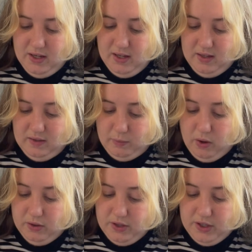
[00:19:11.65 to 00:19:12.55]

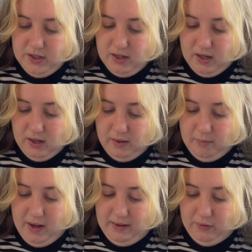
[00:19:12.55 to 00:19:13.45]
swatch
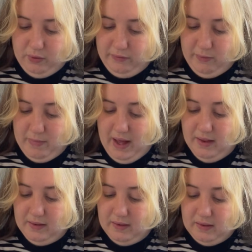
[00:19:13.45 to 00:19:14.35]
and all of the
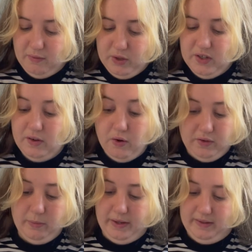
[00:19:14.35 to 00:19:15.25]
maths and stuff, which is not
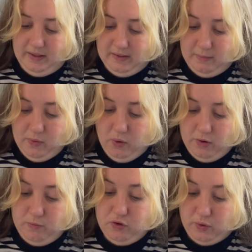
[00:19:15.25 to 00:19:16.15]
surprising because I'm
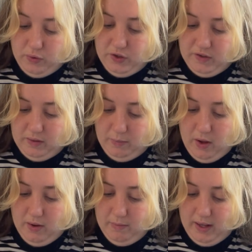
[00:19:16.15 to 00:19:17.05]
atrocious
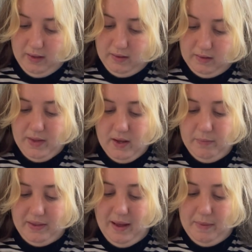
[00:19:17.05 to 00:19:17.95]
at maths, but
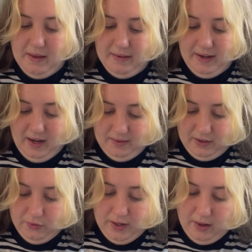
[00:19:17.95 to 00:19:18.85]
that meant that I had to go
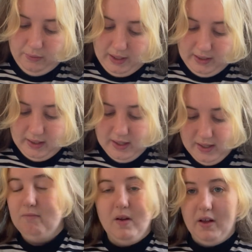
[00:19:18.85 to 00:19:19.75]
down like
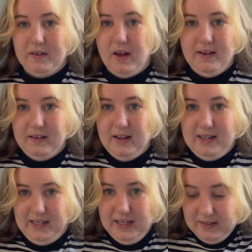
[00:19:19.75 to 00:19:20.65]
a size at
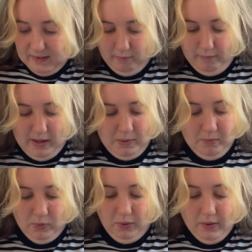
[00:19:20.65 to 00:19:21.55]
least, maybe
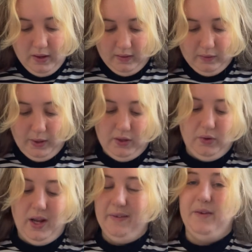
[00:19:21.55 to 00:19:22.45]
more, and so I do
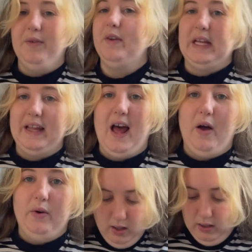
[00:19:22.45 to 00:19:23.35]
kind of have to figure that
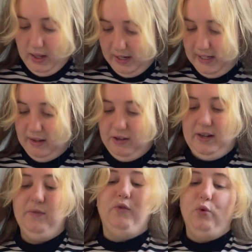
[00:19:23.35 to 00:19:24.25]
out. Luckily there are like
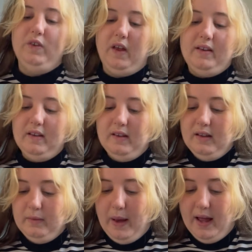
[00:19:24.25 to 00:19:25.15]
4 sizes in
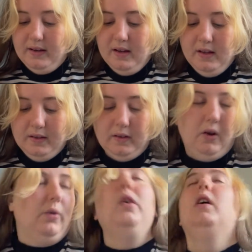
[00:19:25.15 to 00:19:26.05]
this pattern, so